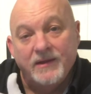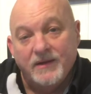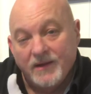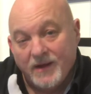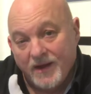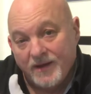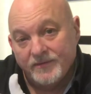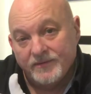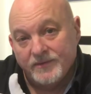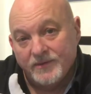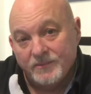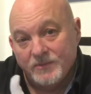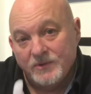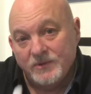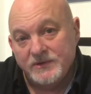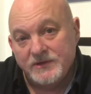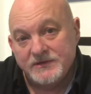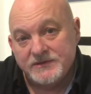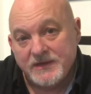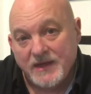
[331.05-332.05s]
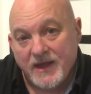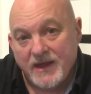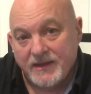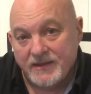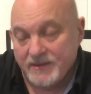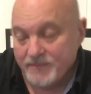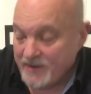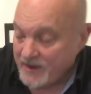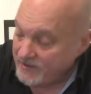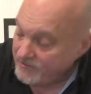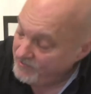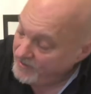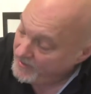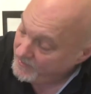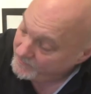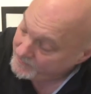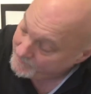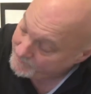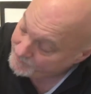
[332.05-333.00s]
and the moody sky in the background.